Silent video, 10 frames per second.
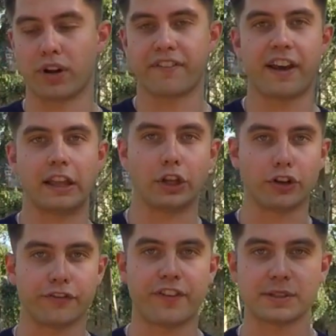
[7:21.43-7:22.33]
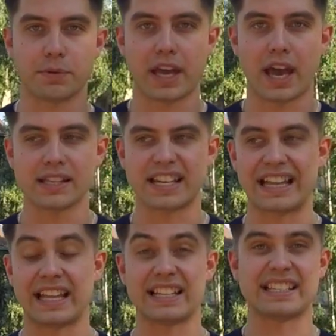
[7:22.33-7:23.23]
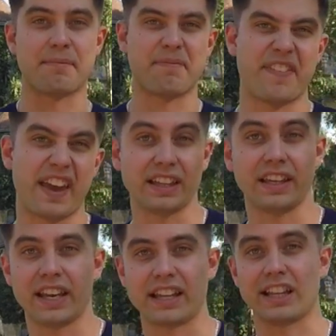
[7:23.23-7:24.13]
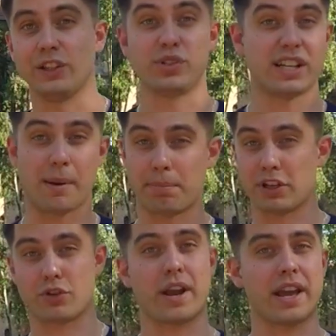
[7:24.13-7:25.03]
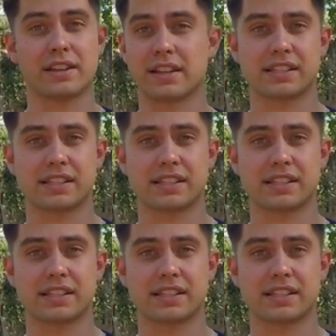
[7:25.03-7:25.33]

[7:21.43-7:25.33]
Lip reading: What if I learn Facebook ads and it ends up failing and I lose a couple of grand,